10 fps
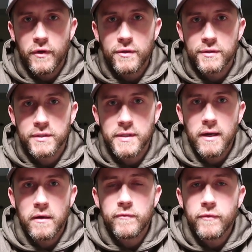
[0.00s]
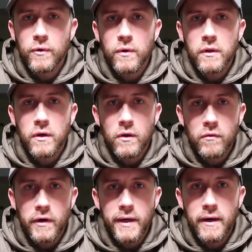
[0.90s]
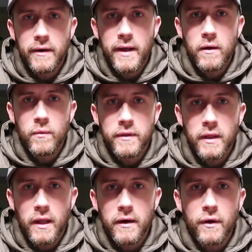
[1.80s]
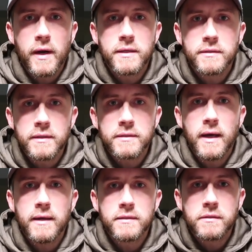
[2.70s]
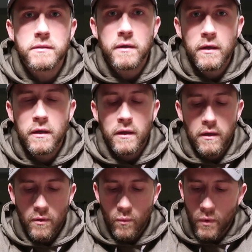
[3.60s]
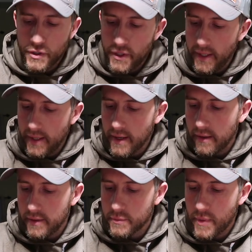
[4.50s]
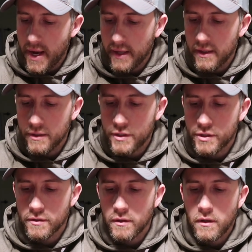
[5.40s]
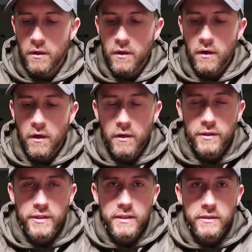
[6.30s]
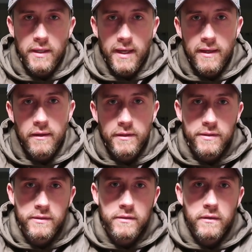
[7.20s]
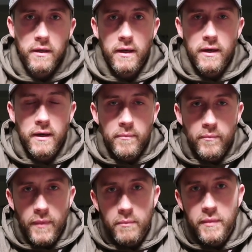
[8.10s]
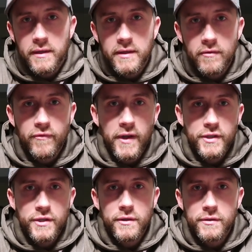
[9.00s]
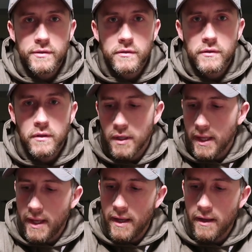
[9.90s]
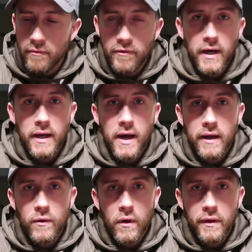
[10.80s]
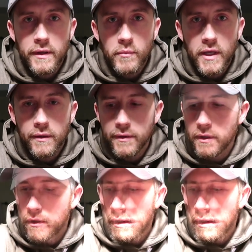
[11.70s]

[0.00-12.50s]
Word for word: Fusion setup for a little over a year now with a lot of great success. What you get out of this package are just endless um, built-in features and very high quality build.